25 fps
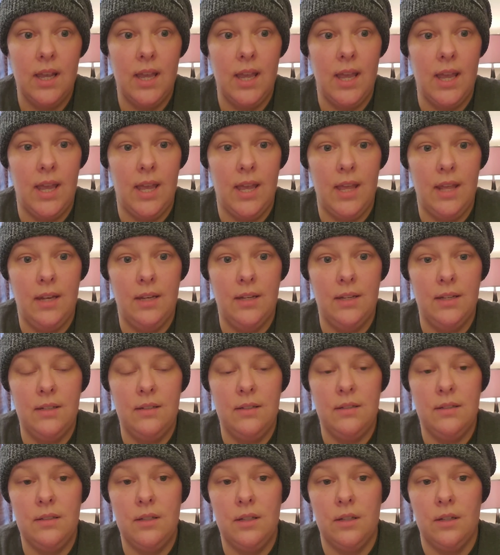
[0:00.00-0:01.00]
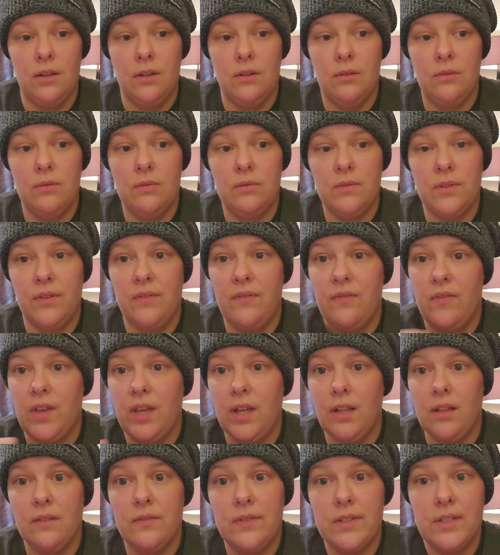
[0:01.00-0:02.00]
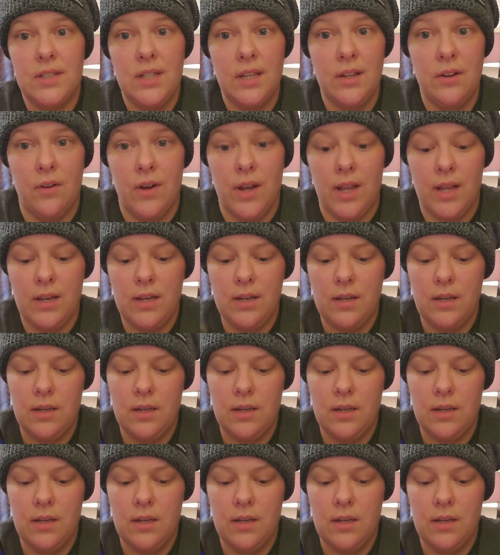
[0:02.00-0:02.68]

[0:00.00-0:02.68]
and, the feel of a cigarette.